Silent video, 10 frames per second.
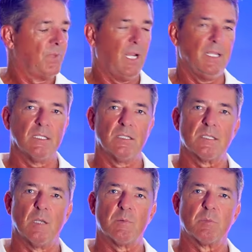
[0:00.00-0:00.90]
A, that
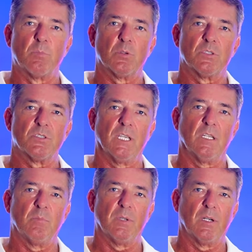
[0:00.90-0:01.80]
does help support the
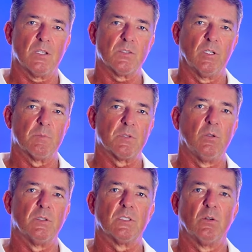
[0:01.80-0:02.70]
channel, but it also helps
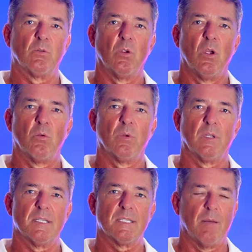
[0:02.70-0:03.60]
Holy Stone
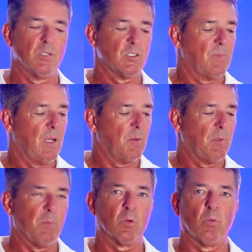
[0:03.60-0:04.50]
realize how much, how many
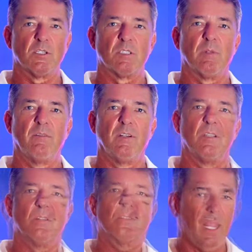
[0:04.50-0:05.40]
people are watching my
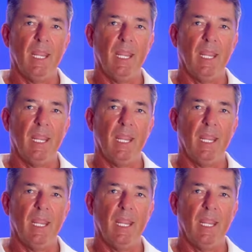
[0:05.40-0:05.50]
videos.